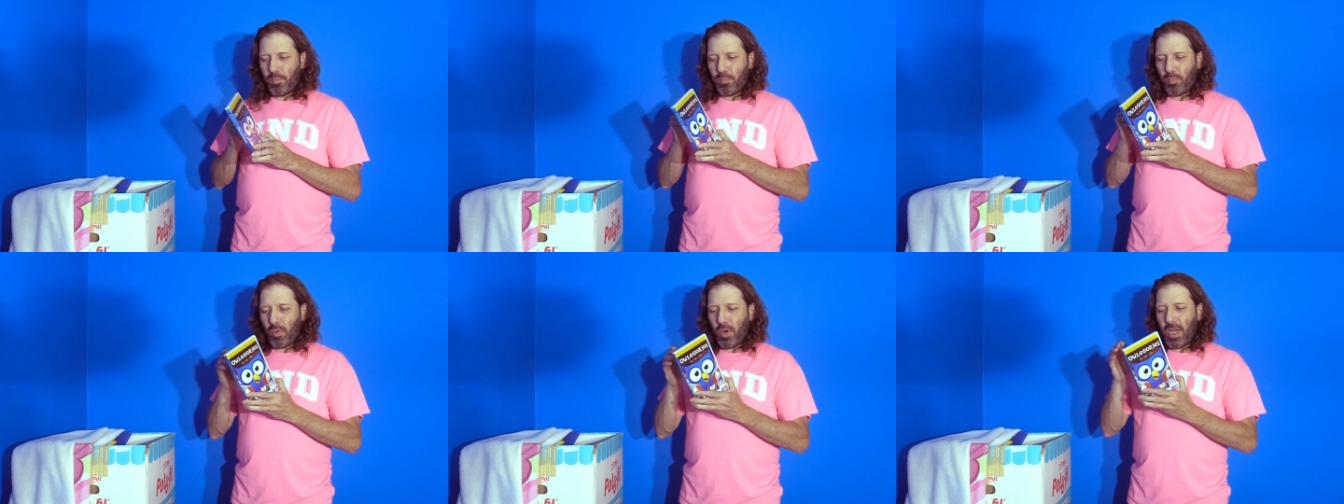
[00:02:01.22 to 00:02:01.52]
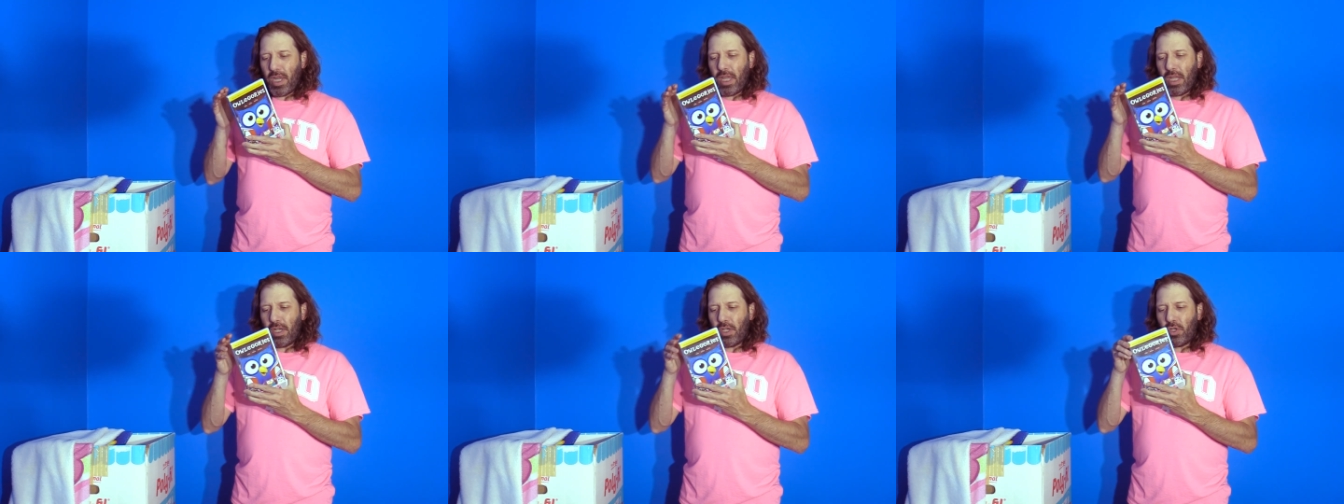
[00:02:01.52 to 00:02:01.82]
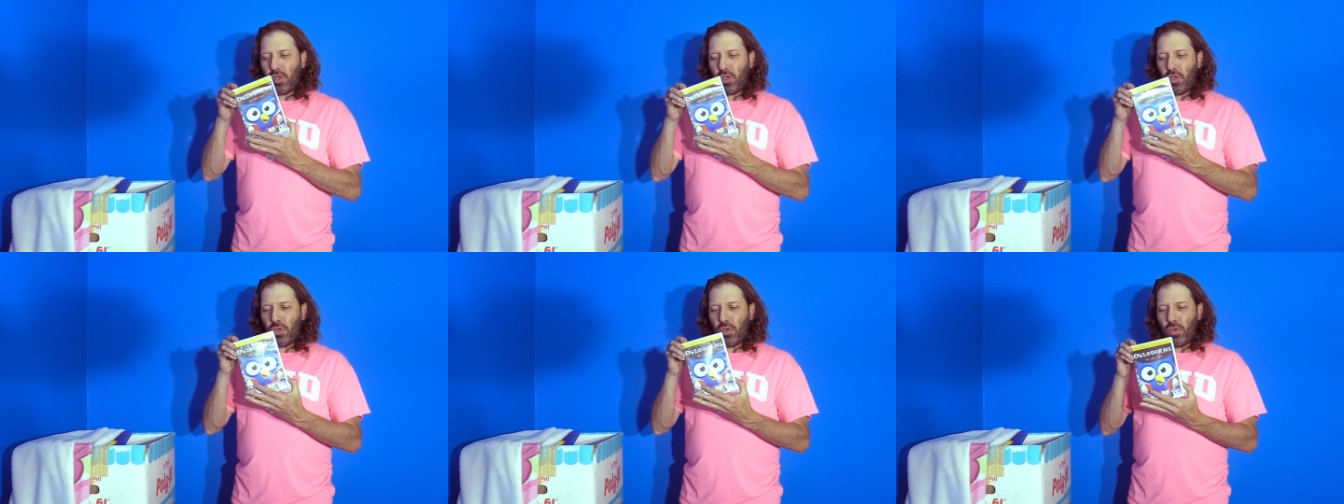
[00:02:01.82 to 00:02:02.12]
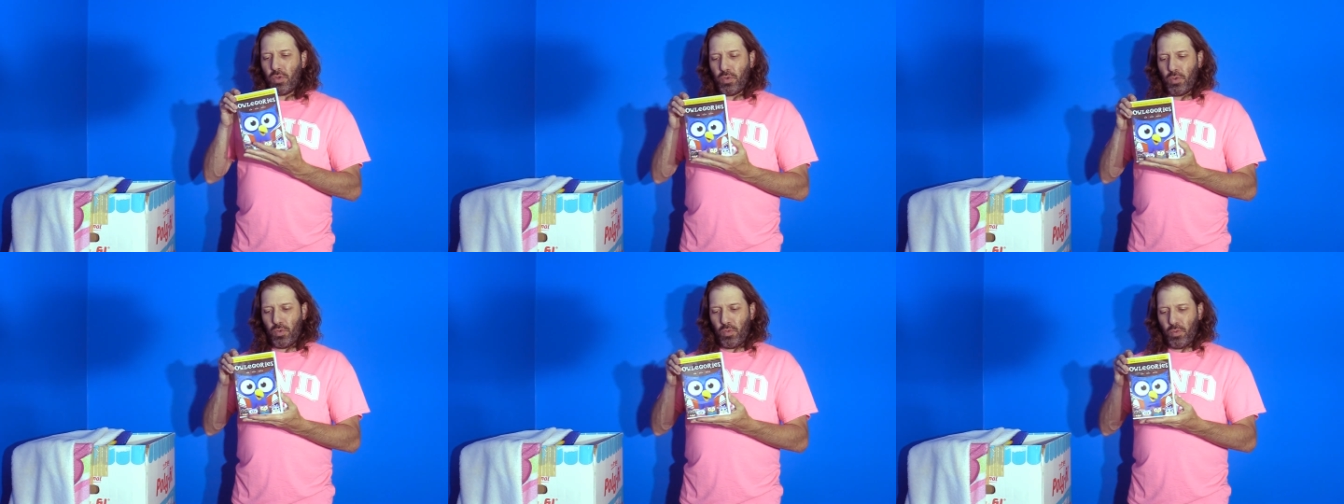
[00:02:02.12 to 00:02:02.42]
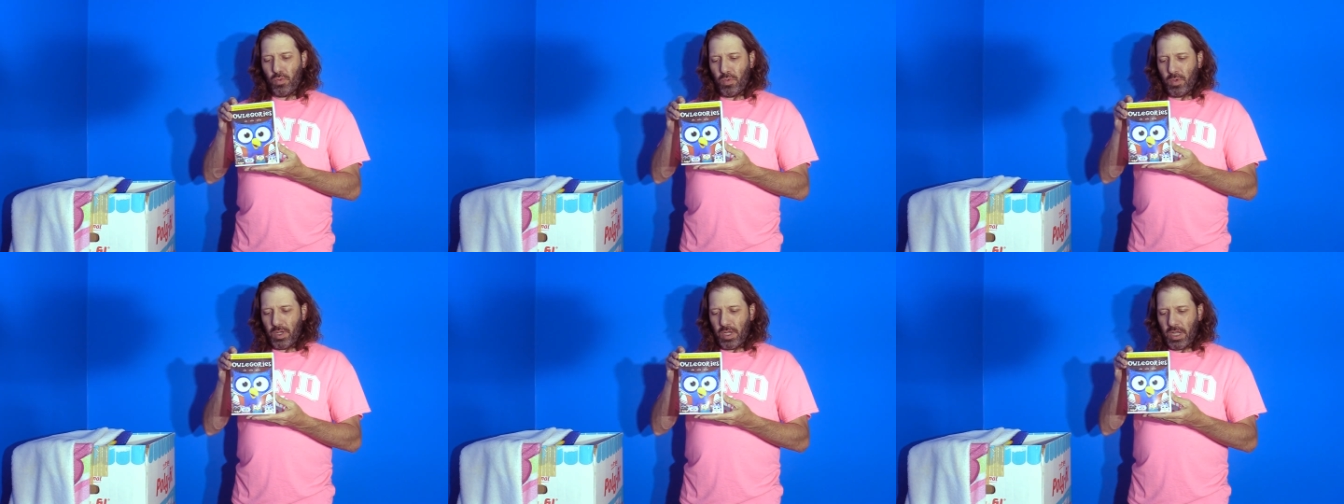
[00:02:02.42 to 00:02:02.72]
brand new
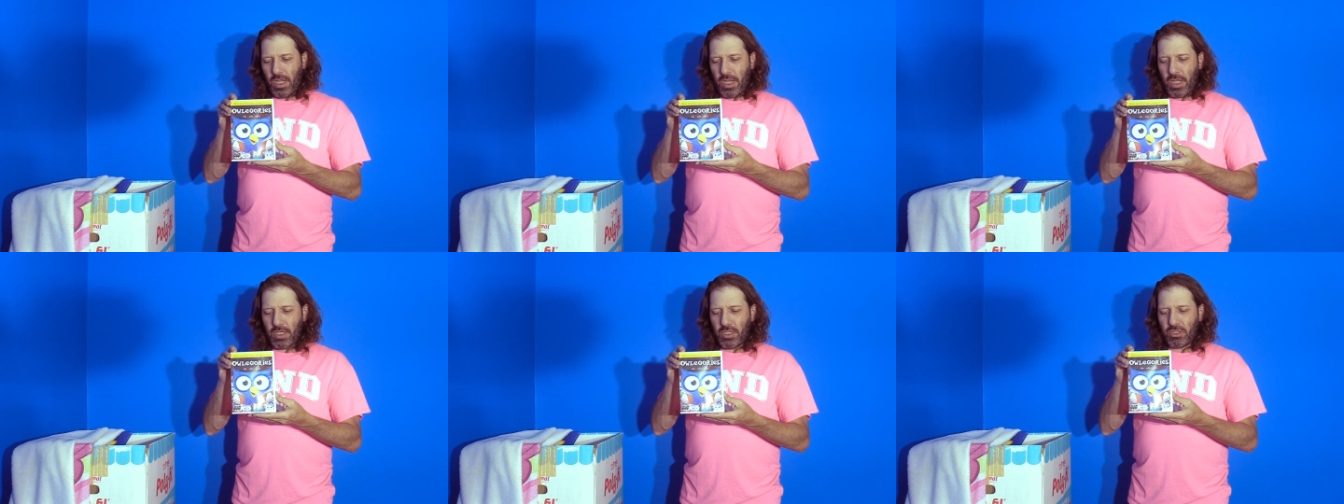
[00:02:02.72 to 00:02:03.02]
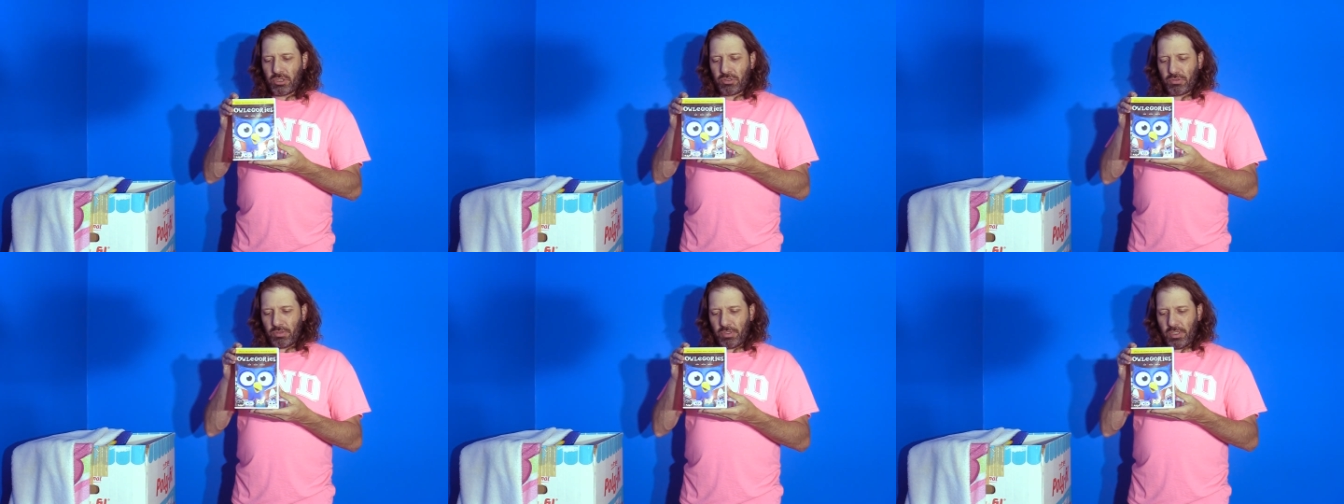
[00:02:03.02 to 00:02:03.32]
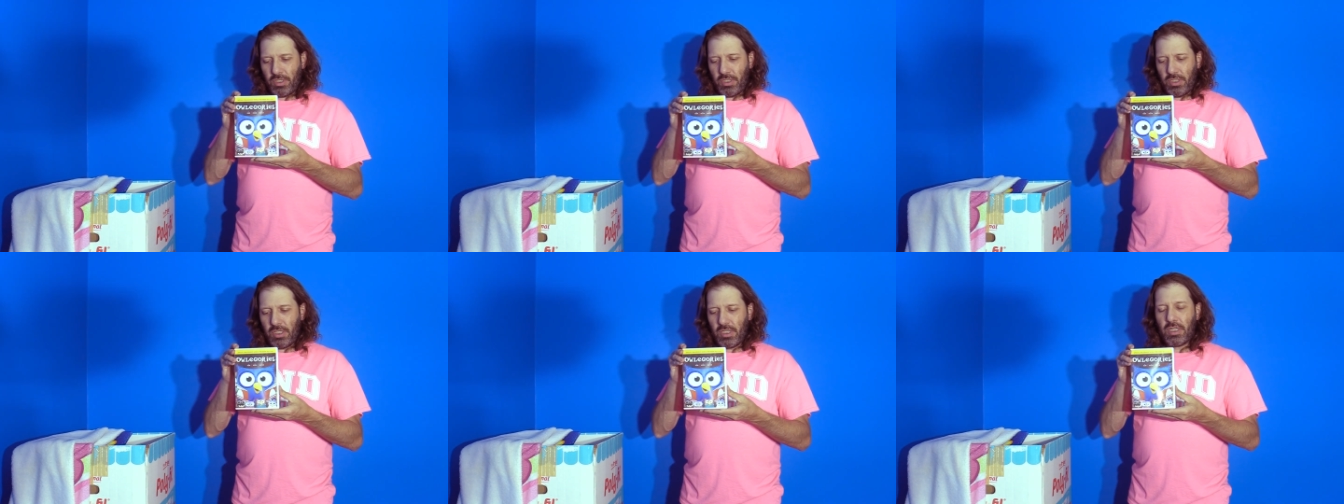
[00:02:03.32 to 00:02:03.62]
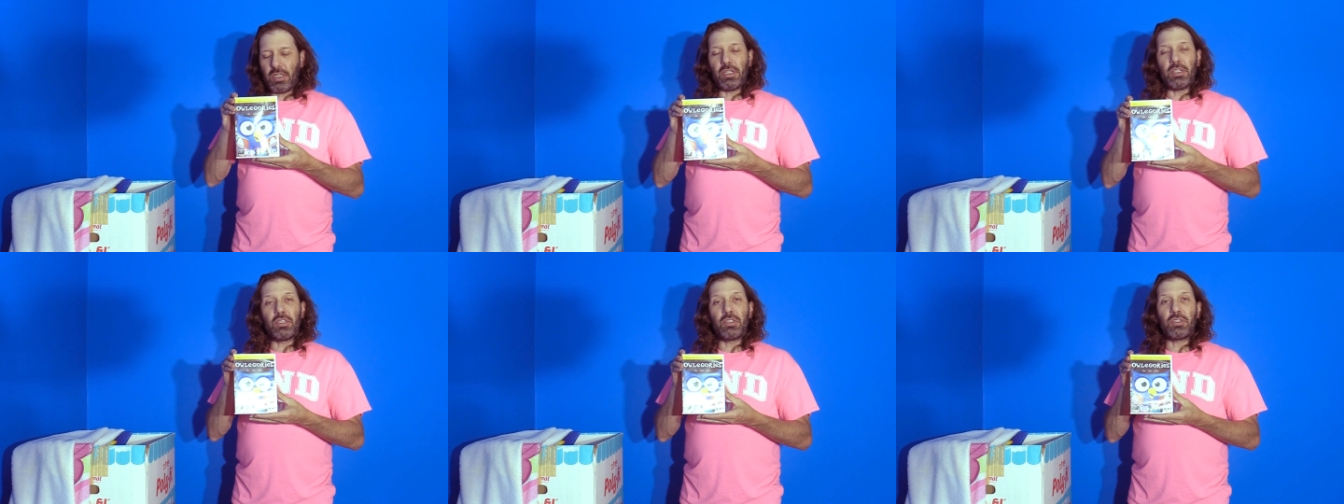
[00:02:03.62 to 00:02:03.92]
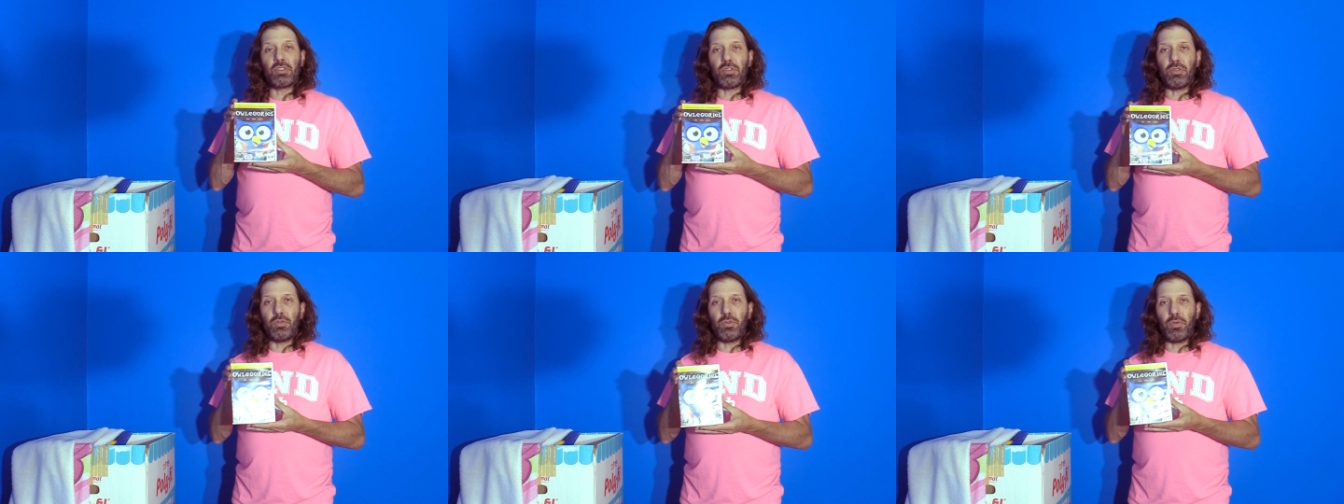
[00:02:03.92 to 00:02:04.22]
entry
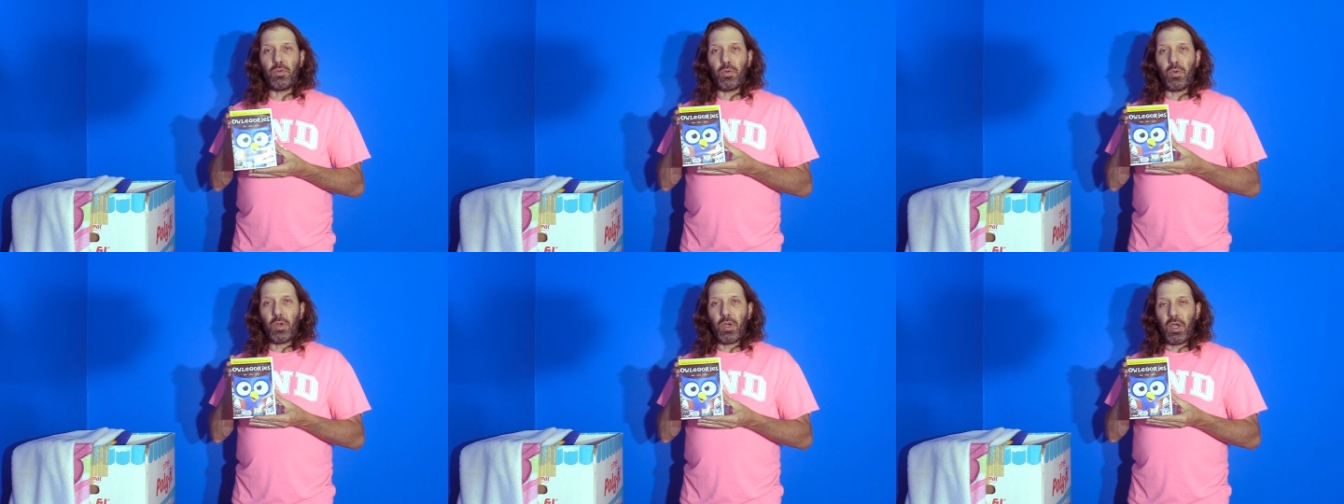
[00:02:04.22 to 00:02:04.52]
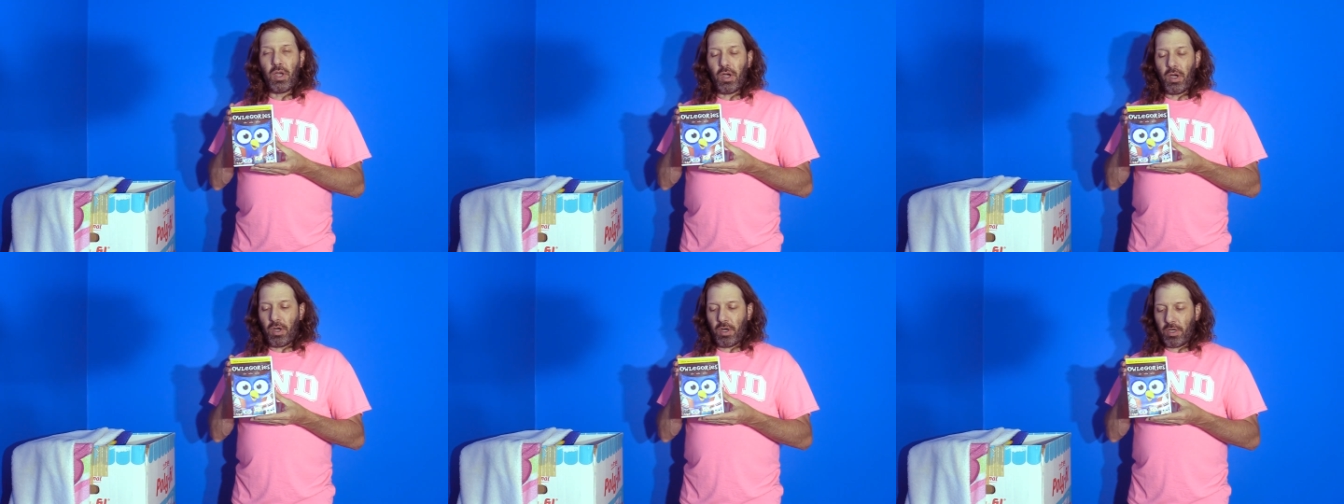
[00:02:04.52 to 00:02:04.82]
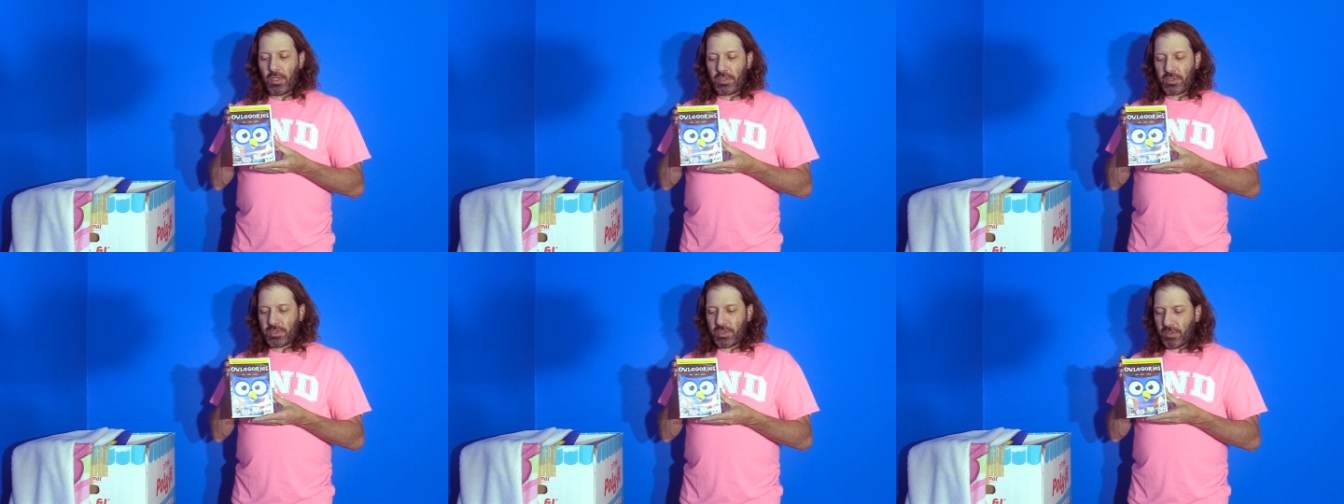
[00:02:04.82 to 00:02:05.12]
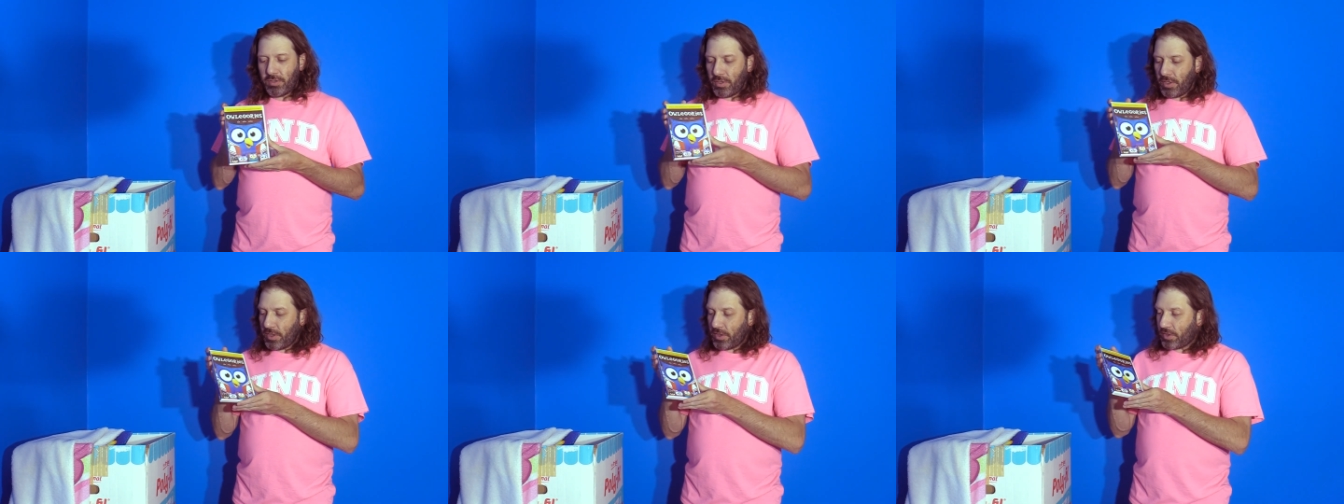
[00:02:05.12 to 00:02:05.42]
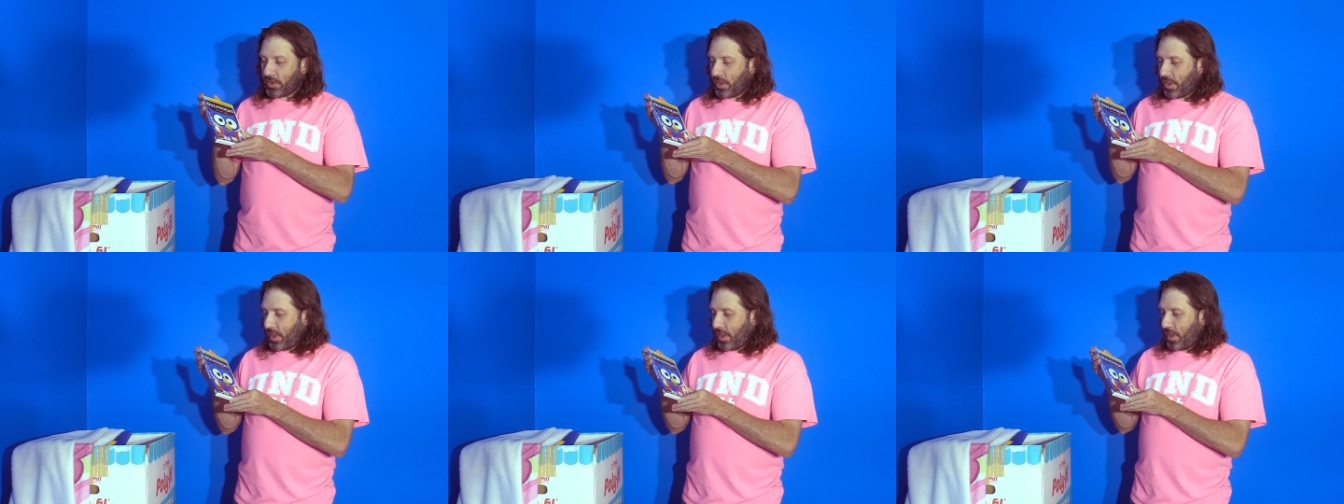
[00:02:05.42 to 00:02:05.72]
into our
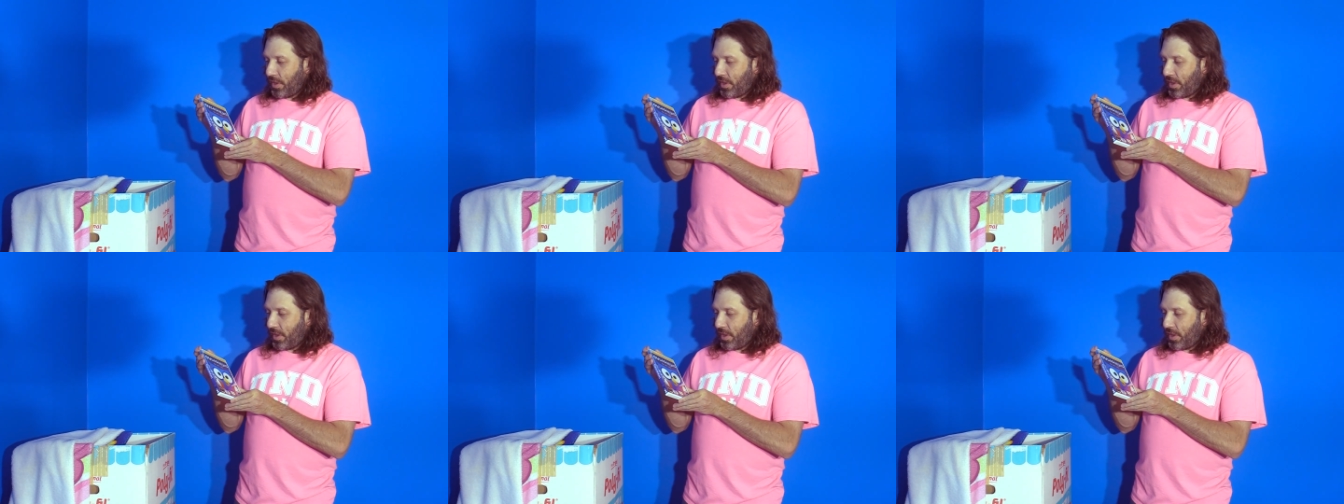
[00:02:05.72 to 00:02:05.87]
series.